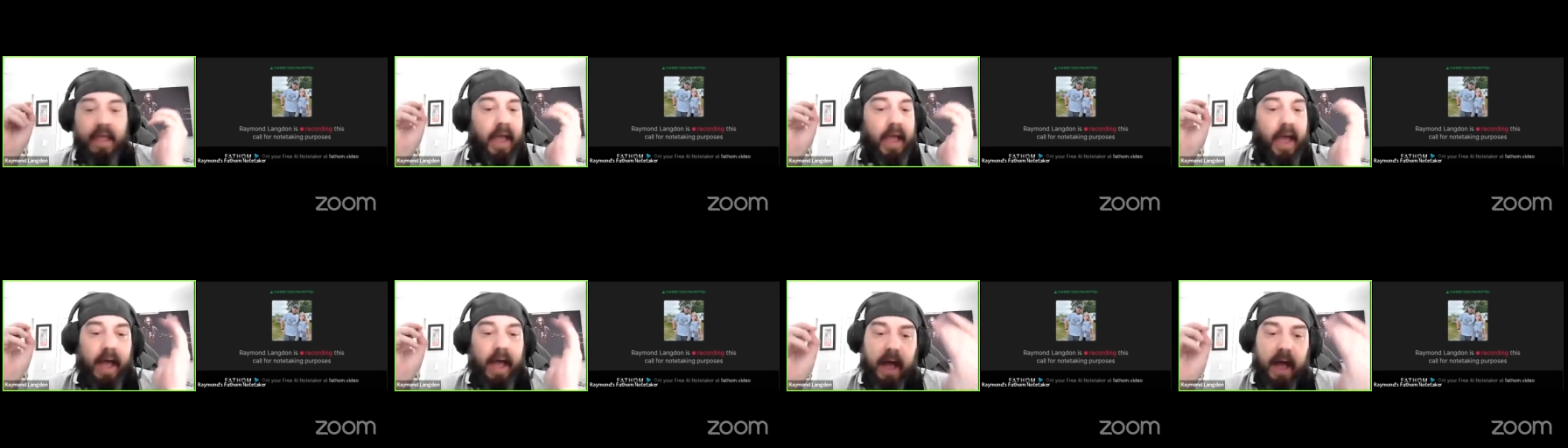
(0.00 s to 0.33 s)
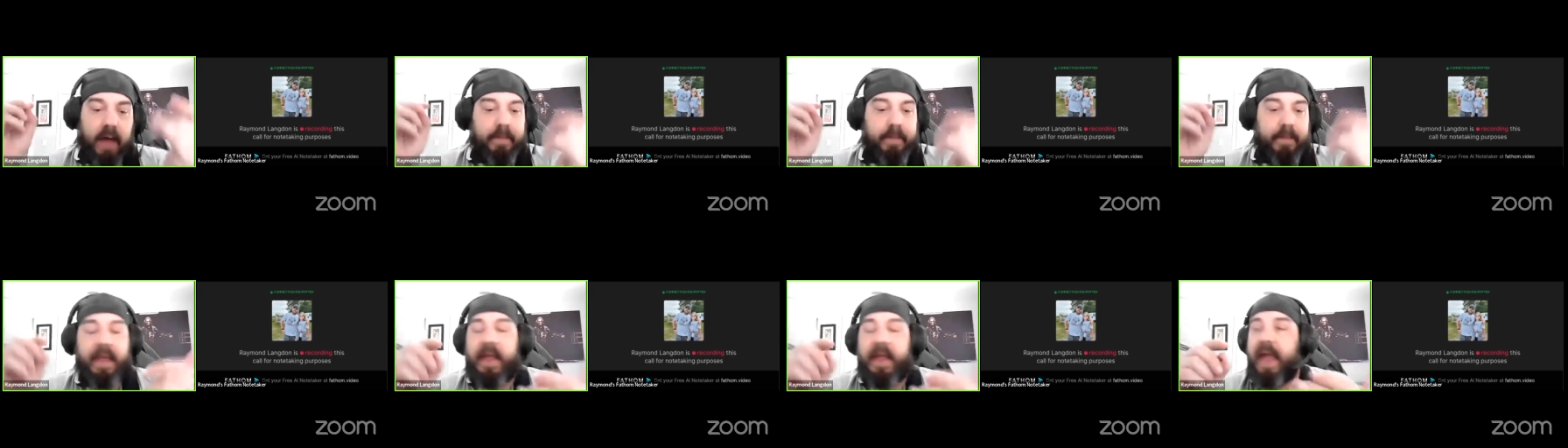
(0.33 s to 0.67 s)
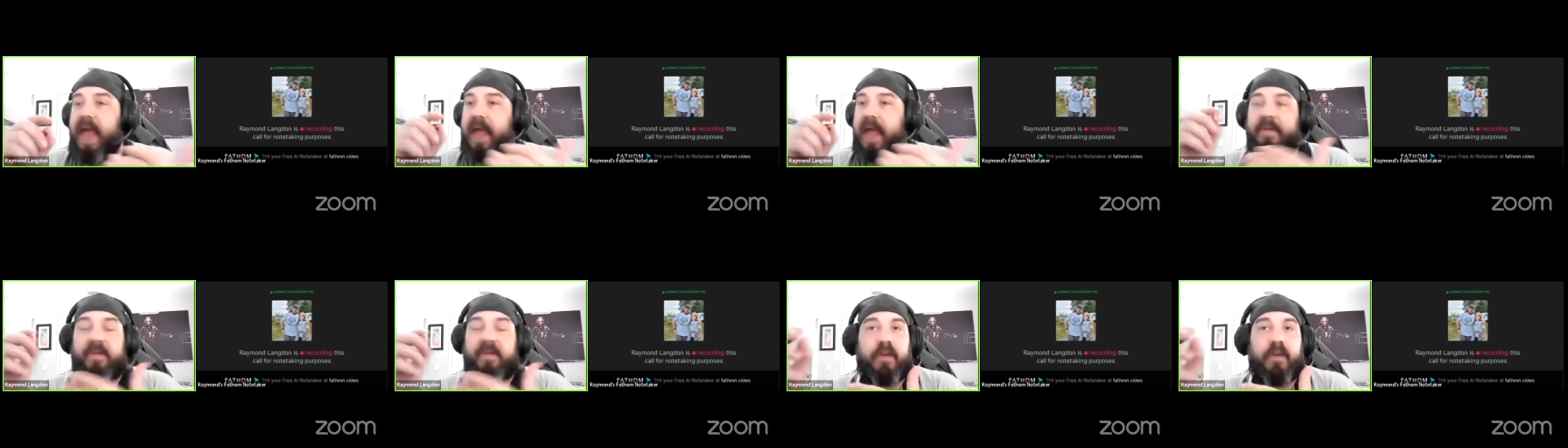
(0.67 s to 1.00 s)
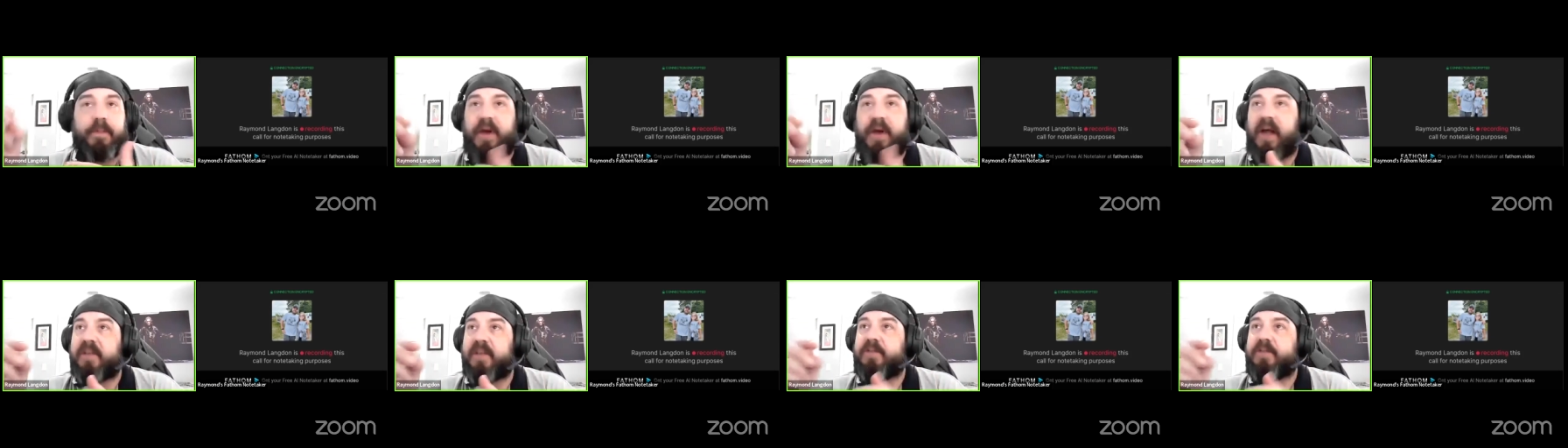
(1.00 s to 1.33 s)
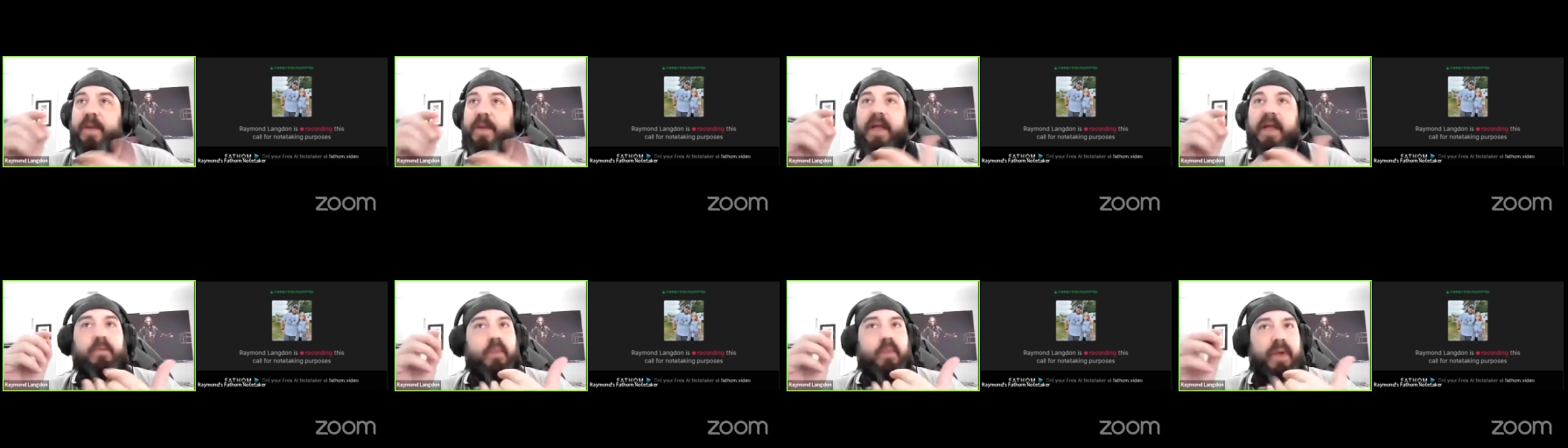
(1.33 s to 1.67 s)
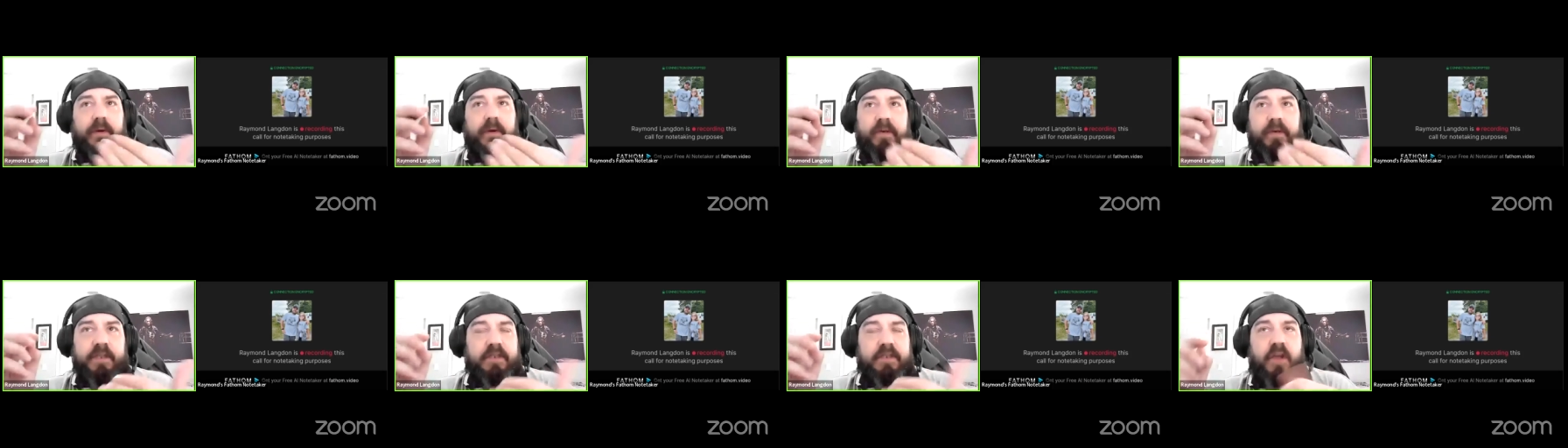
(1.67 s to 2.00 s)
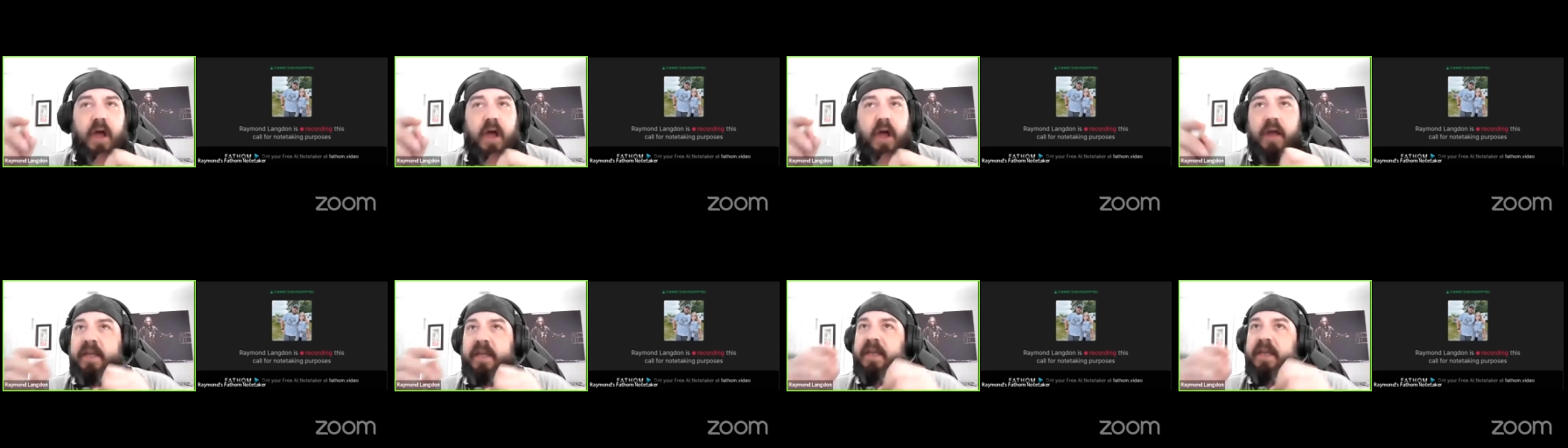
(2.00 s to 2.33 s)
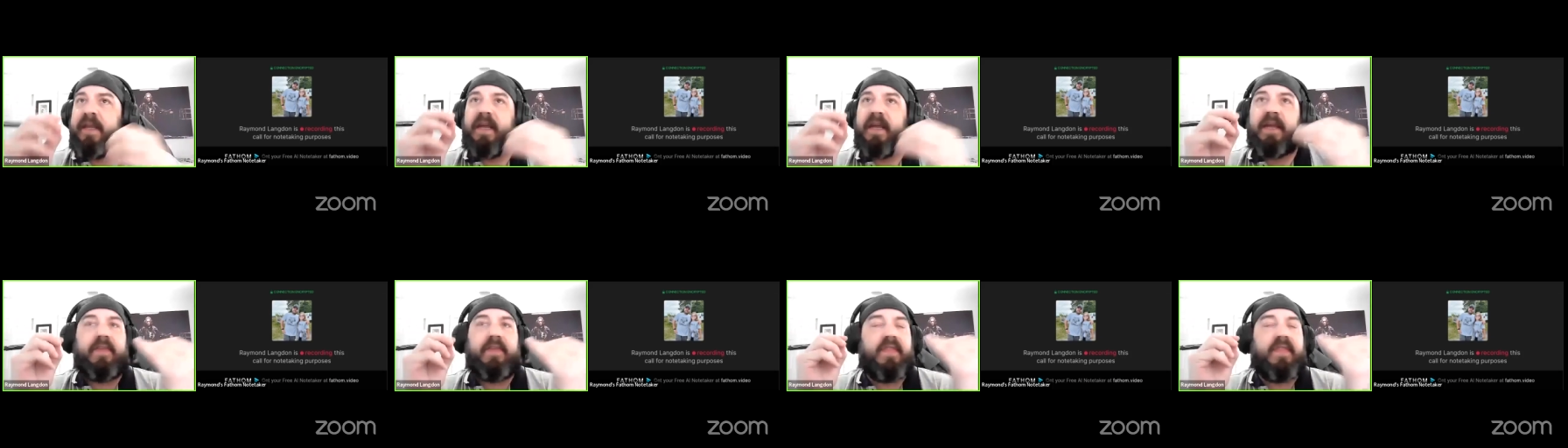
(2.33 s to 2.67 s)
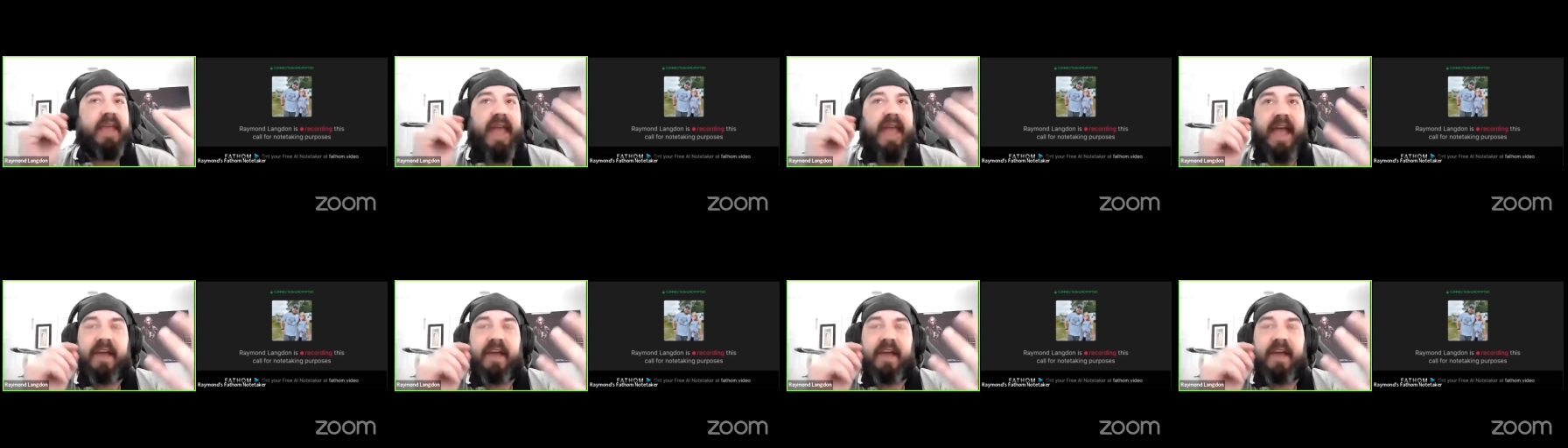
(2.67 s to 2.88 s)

Um, hey, Mr. Prospect, we were just talking in the